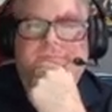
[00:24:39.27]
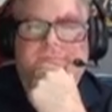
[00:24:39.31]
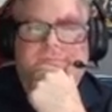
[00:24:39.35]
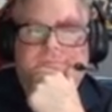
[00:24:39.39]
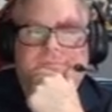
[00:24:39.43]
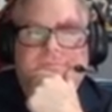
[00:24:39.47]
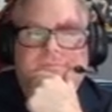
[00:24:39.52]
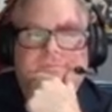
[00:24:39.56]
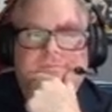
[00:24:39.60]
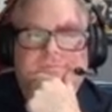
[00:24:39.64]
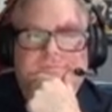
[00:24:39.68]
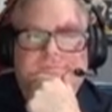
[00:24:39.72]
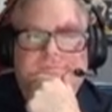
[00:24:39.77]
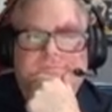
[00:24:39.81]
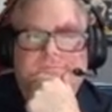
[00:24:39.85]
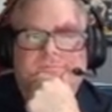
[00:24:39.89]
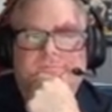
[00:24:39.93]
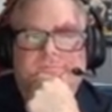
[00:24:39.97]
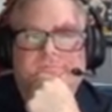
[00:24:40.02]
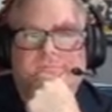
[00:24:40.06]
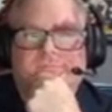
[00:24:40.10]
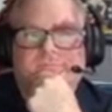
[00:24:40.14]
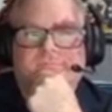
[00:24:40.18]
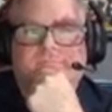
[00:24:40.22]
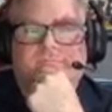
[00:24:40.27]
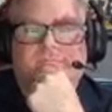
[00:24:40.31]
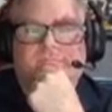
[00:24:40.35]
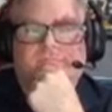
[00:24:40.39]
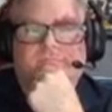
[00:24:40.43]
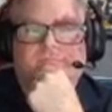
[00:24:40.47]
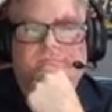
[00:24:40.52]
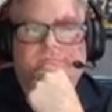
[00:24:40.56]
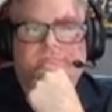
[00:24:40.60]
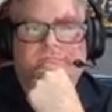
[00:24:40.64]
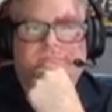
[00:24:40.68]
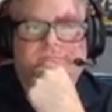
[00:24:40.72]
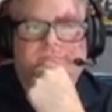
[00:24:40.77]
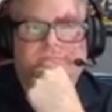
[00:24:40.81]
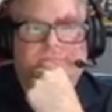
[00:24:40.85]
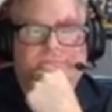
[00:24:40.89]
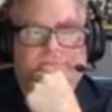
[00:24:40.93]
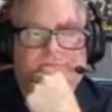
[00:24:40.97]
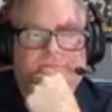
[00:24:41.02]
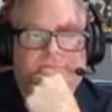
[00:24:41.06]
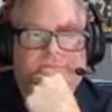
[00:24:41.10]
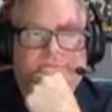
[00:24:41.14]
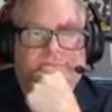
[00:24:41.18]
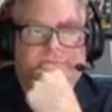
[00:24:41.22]

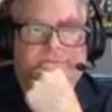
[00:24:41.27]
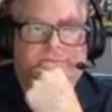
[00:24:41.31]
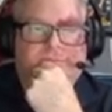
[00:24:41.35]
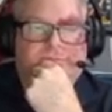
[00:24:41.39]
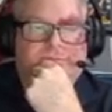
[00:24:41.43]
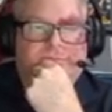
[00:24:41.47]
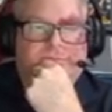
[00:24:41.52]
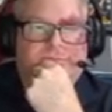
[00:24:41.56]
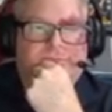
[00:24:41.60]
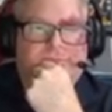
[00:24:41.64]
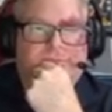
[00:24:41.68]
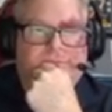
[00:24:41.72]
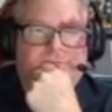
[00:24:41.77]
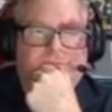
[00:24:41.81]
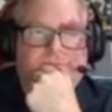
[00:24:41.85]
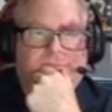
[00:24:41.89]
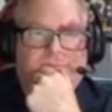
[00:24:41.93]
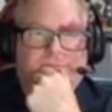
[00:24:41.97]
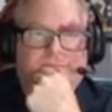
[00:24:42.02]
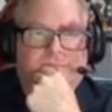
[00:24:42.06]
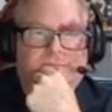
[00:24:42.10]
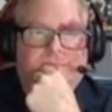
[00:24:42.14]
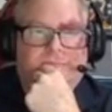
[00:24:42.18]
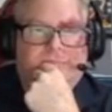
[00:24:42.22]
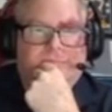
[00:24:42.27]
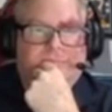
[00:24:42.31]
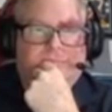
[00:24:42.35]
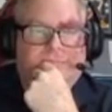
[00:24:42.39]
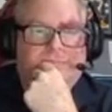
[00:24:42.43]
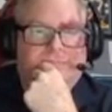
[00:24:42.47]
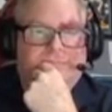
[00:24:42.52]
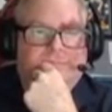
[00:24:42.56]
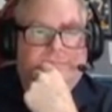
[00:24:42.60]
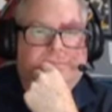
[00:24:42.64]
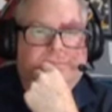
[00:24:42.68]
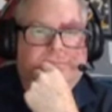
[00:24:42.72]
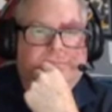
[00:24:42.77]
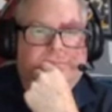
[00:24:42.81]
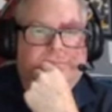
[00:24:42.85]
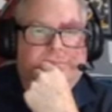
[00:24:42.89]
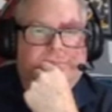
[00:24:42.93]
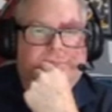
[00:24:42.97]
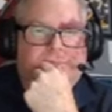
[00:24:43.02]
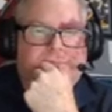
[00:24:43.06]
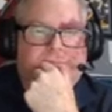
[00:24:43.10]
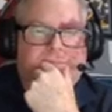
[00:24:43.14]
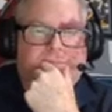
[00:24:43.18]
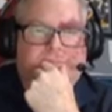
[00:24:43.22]

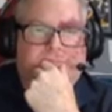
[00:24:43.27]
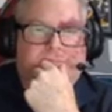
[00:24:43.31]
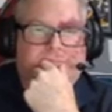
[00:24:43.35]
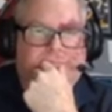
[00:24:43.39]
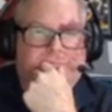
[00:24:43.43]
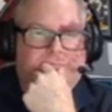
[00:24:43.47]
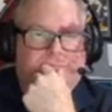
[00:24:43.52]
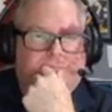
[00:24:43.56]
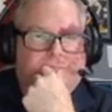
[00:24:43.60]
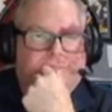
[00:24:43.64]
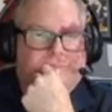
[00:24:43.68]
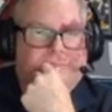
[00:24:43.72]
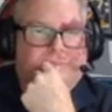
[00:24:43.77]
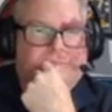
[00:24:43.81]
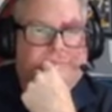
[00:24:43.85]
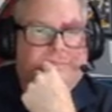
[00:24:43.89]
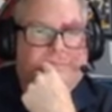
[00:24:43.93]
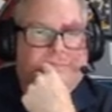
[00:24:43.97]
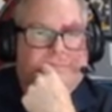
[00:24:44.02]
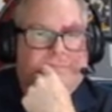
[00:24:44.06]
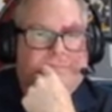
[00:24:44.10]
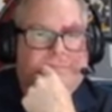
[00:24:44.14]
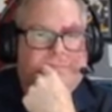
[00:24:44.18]
(not speaking)